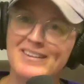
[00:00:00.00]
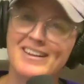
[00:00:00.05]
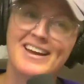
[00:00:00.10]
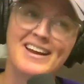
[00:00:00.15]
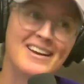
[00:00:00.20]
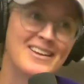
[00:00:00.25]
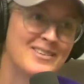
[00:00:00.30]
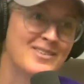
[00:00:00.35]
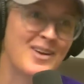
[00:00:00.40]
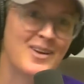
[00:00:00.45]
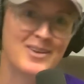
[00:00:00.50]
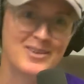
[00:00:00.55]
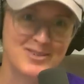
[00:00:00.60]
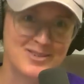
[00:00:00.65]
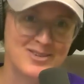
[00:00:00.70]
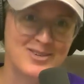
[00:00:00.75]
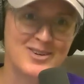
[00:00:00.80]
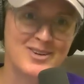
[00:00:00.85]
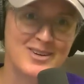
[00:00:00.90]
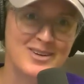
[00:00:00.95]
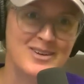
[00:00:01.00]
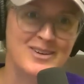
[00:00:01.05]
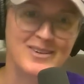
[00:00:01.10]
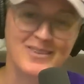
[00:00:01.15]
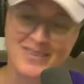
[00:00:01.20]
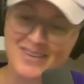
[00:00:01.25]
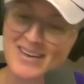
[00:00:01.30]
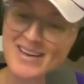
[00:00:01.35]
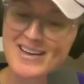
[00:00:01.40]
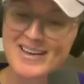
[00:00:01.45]
ladies, I assure you,
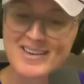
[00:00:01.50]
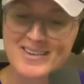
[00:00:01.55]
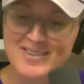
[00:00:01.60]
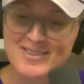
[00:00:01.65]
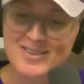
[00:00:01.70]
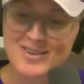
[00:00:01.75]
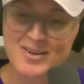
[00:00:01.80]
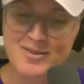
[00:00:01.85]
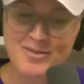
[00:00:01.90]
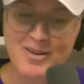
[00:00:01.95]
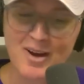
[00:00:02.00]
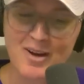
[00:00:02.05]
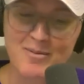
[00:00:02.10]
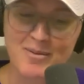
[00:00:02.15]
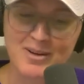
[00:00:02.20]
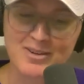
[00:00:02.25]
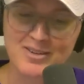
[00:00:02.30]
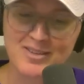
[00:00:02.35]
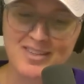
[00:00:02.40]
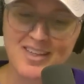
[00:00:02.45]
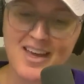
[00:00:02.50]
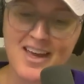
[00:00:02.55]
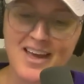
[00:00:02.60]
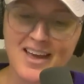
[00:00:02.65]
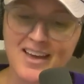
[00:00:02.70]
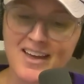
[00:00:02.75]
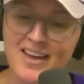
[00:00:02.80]
still very much a thing.